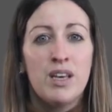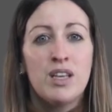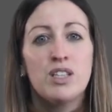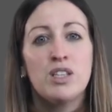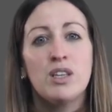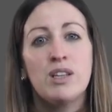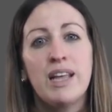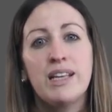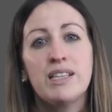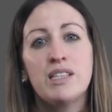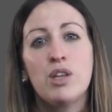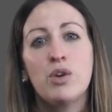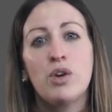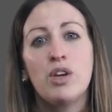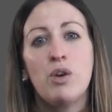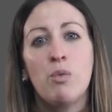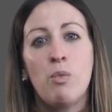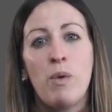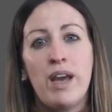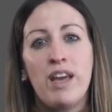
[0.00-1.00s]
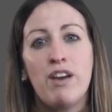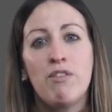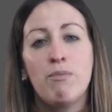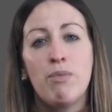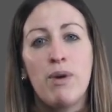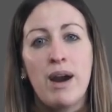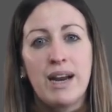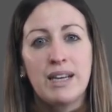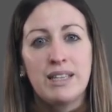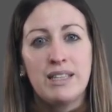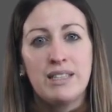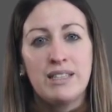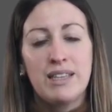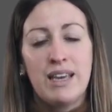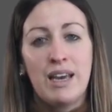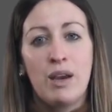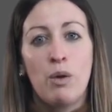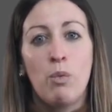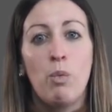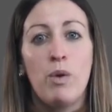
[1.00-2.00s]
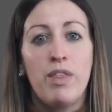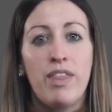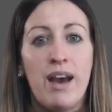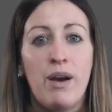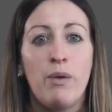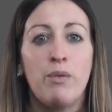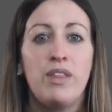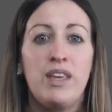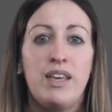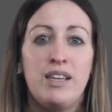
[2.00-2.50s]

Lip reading: So let's look at a way of practicing without the